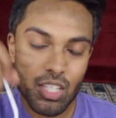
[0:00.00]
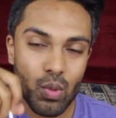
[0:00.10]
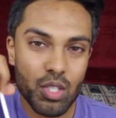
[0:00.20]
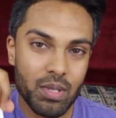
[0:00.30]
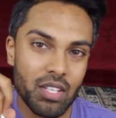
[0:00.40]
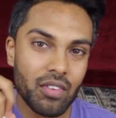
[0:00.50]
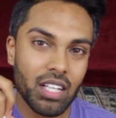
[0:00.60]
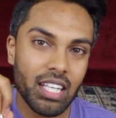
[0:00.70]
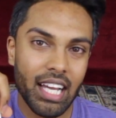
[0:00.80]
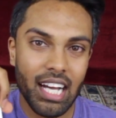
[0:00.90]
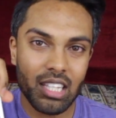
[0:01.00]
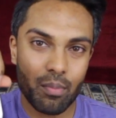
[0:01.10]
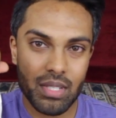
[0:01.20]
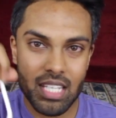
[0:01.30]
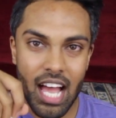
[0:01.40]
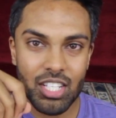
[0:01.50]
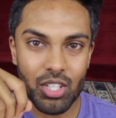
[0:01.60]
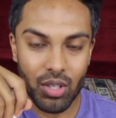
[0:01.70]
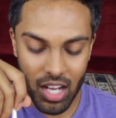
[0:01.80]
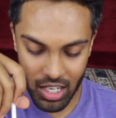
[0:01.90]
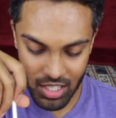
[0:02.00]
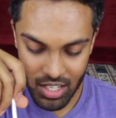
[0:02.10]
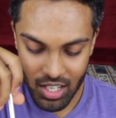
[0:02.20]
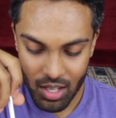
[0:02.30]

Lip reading: This one specifically, I got the pistachio kind,